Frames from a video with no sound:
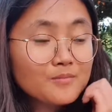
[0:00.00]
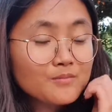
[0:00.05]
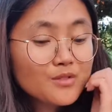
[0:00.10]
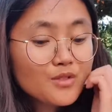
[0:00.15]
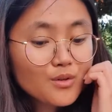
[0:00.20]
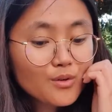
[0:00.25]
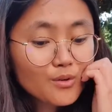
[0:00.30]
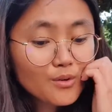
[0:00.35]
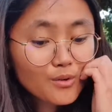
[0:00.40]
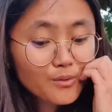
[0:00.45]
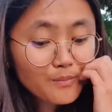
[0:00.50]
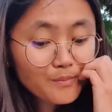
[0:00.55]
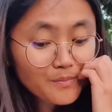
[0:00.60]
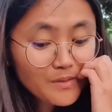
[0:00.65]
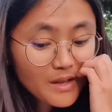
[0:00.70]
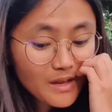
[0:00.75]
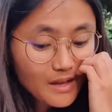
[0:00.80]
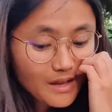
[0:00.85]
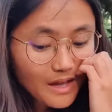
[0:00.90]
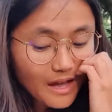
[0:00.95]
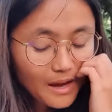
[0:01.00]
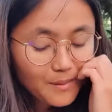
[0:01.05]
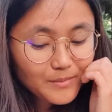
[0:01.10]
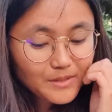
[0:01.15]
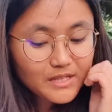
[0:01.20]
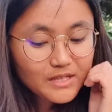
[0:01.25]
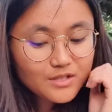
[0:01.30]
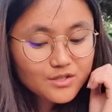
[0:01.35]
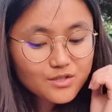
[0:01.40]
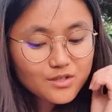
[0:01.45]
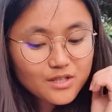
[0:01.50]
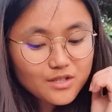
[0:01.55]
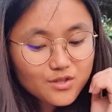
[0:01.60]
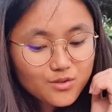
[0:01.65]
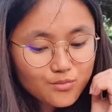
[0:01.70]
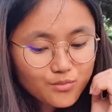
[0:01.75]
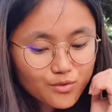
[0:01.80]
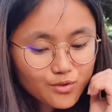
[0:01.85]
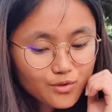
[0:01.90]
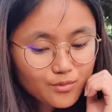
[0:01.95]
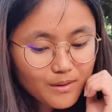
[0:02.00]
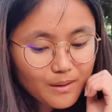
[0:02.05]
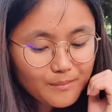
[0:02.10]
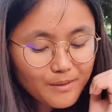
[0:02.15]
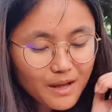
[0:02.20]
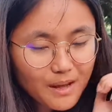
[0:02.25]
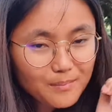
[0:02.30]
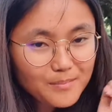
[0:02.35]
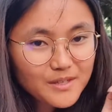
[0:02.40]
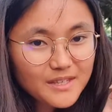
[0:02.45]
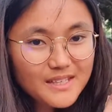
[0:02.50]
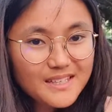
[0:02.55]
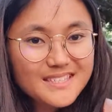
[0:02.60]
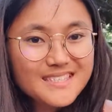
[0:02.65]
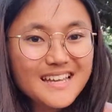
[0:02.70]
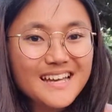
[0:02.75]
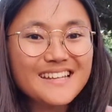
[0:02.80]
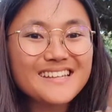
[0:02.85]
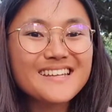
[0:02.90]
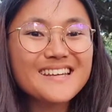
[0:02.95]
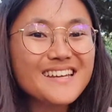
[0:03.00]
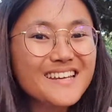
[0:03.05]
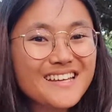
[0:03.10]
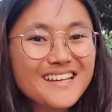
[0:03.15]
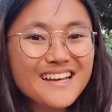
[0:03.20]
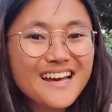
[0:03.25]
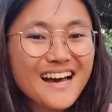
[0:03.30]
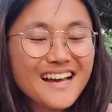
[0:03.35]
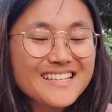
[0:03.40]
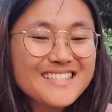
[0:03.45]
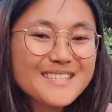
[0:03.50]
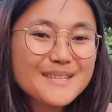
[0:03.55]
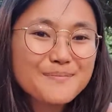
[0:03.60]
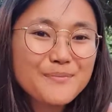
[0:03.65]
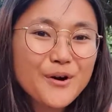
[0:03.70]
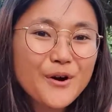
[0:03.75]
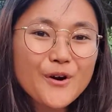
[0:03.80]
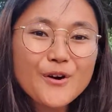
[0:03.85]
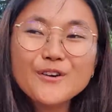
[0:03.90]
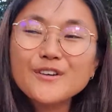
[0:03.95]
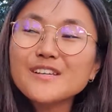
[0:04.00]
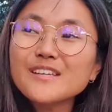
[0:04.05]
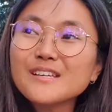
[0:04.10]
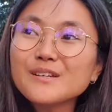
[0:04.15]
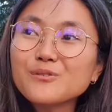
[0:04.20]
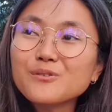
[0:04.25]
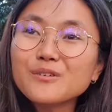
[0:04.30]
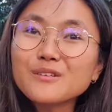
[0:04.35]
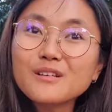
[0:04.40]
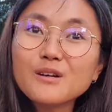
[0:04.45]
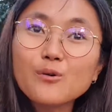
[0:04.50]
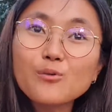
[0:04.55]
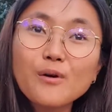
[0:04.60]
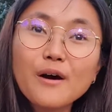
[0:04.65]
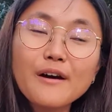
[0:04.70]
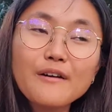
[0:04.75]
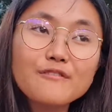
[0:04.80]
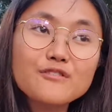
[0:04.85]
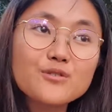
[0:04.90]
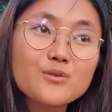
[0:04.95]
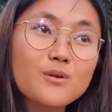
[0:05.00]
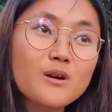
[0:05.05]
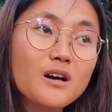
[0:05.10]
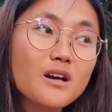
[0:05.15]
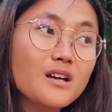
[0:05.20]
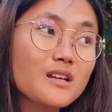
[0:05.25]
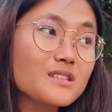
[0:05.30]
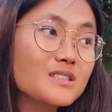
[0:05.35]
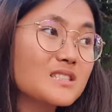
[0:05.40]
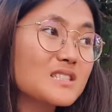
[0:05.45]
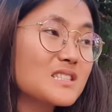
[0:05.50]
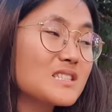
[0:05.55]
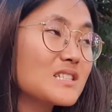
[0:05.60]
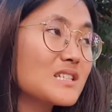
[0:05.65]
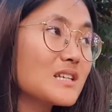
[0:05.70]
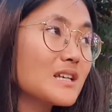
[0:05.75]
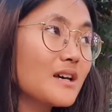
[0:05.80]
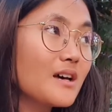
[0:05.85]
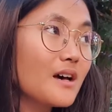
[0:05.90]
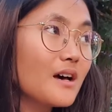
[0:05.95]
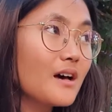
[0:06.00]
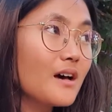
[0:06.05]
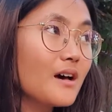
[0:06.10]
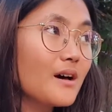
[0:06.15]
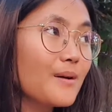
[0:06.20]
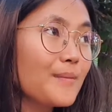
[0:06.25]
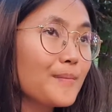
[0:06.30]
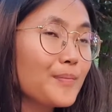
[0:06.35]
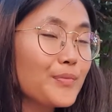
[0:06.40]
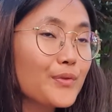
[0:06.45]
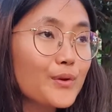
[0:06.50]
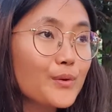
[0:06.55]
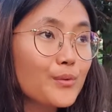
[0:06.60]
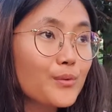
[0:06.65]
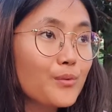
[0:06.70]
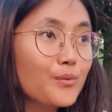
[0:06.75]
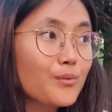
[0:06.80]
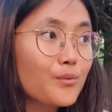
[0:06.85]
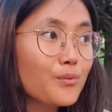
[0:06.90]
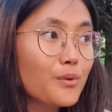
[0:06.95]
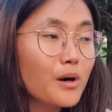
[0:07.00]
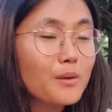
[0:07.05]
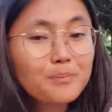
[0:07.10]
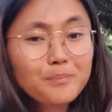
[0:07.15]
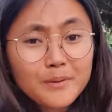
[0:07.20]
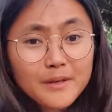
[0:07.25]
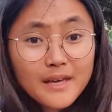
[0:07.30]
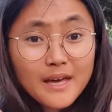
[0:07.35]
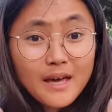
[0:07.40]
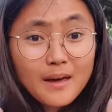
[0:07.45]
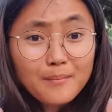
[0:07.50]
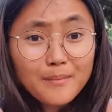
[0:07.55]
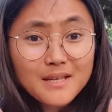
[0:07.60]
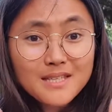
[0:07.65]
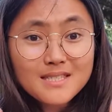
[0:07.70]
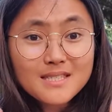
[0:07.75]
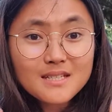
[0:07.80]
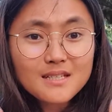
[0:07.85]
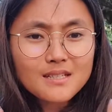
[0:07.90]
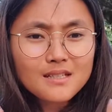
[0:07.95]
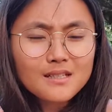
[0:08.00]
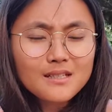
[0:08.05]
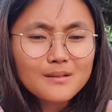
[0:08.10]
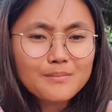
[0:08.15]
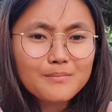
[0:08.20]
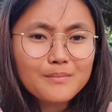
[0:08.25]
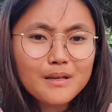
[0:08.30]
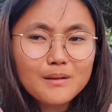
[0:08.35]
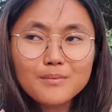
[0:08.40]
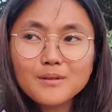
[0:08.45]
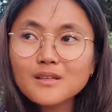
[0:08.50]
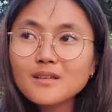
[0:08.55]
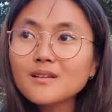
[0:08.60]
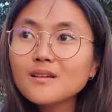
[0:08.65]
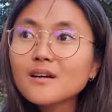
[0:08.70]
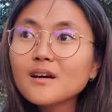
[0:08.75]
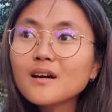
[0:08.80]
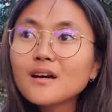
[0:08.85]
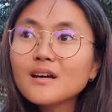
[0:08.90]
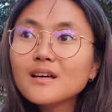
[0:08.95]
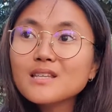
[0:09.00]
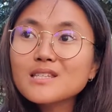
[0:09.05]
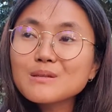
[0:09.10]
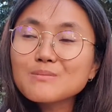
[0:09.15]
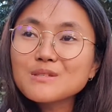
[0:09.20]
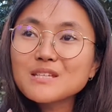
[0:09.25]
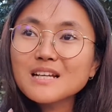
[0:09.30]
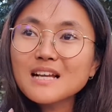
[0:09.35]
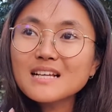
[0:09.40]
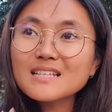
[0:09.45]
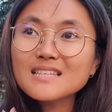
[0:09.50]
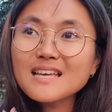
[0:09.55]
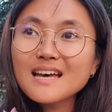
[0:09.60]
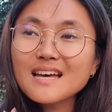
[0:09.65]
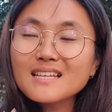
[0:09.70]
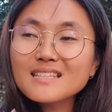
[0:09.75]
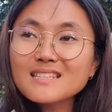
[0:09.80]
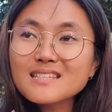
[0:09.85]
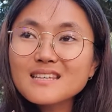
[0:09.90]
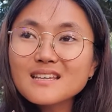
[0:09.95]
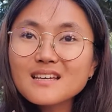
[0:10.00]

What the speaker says: so I managed to get the room. I'm happy. Then I see Burke. He arrived around 1 p.m. I think, maybe something like that.